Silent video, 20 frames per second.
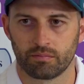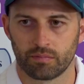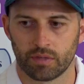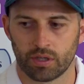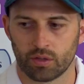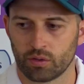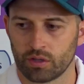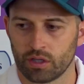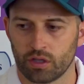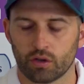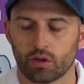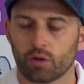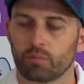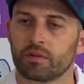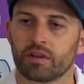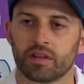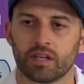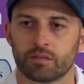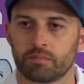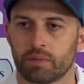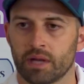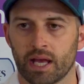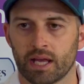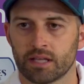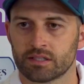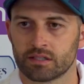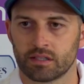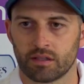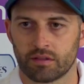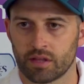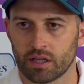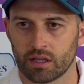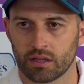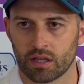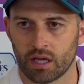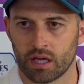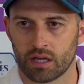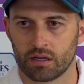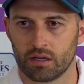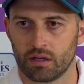look up to these players and you
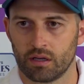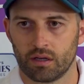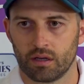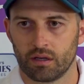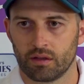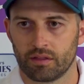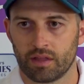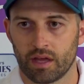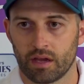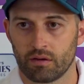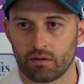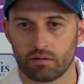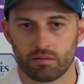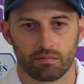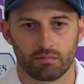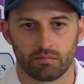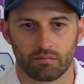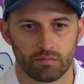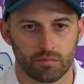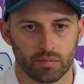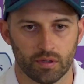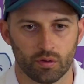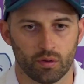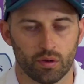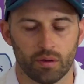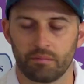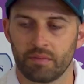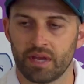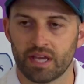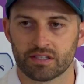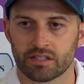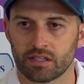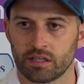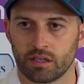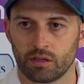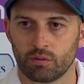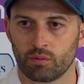think that they're amazing.